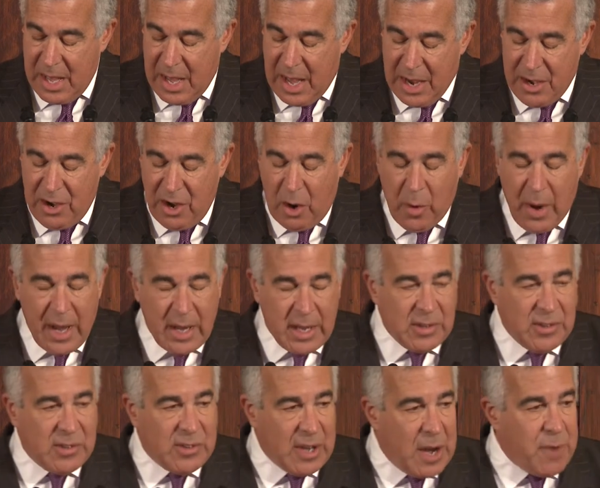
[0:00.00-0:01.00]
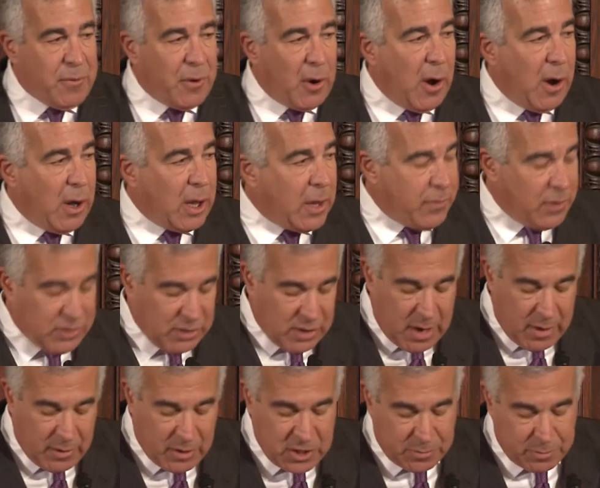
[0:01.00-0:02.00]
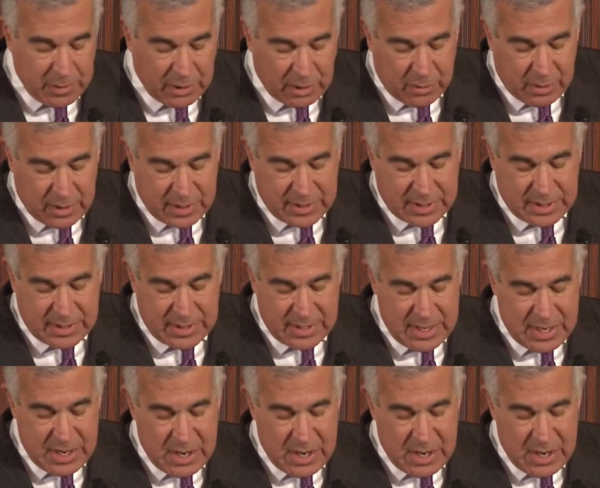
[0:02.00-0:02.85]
I know I can say for all of us, Congressman Lewis,